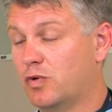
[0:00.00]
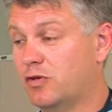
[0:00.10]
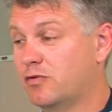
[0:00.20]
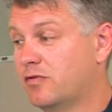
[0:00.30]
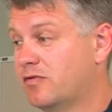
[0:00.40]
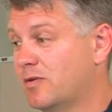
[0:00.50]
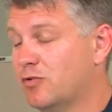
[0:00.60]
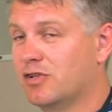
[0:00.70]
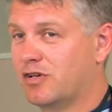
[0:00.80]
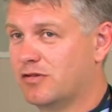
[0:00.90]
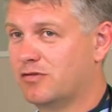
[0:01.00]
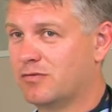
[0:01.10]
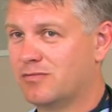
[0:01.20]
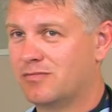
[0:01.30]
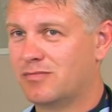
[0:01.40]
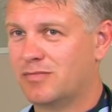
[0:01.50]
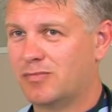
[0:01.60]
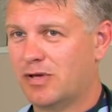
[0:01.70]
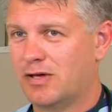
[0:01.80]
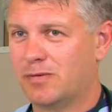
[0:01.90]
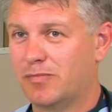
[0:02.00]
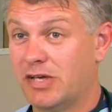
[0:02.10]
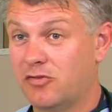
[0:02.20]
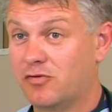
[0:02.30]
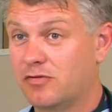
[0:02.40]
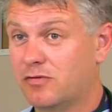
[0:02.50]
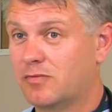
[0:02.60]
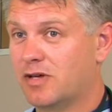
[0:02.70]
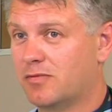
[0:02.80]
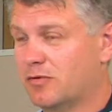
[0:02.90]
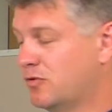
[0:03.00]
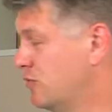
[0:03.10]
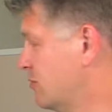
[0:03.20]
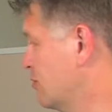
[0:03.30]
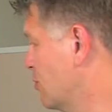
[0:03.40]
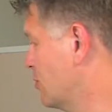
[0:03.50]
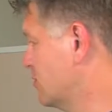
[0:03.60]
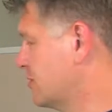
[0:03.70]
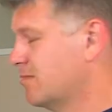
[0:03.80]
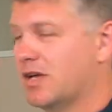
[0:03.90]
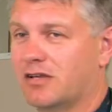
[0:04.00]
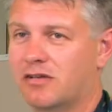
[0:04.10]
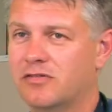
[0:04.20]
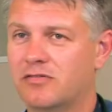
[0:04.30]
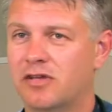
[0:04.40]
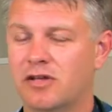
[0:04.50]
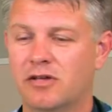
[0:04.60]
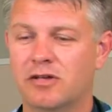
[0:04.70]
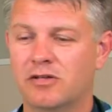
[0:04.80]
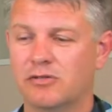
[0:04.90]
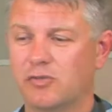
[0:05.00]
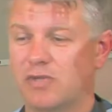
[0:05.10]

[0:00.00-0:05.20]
use simulated patients and use models and mannequins to